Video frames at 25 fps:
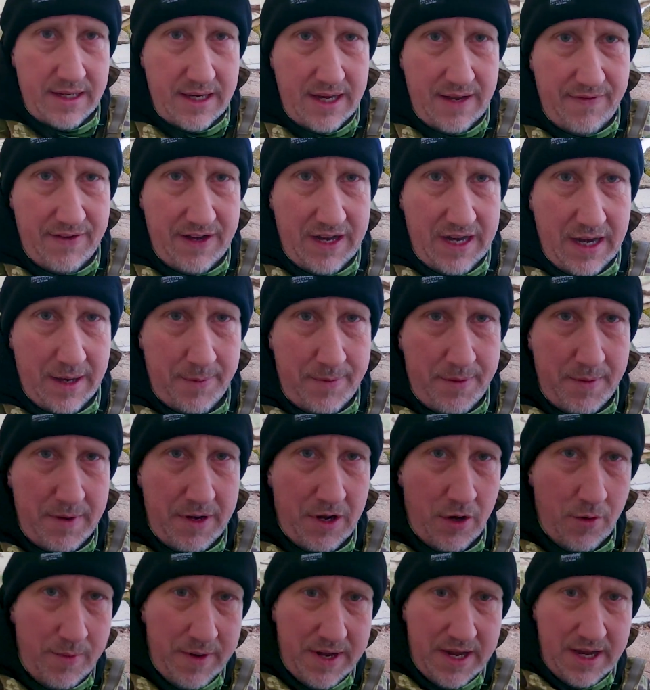Level it up a
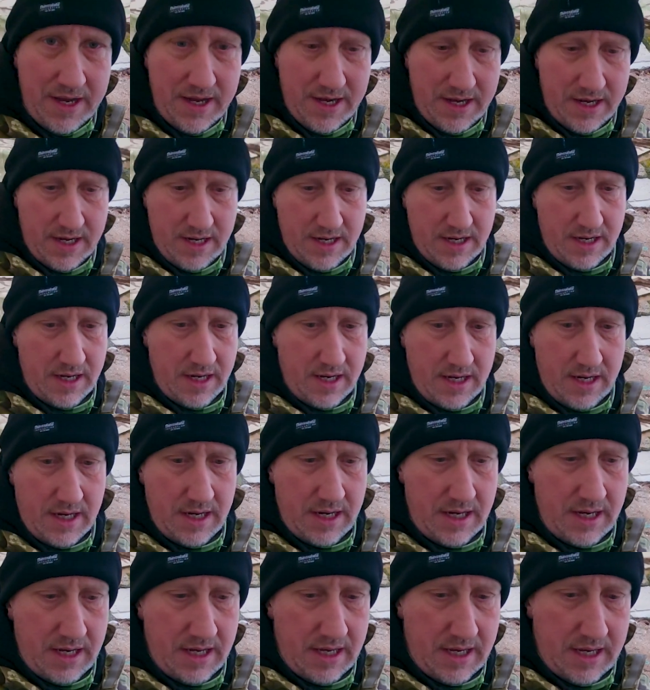little bit.
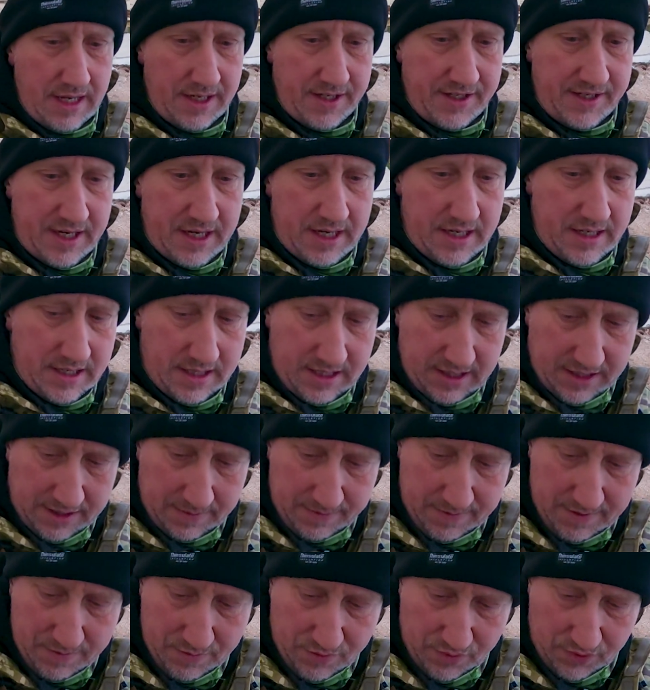That's it. That's a
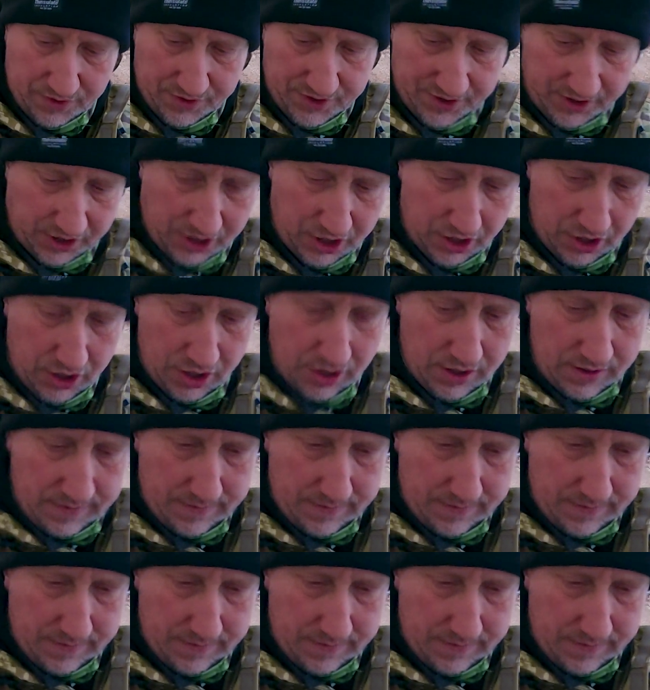bit more secure.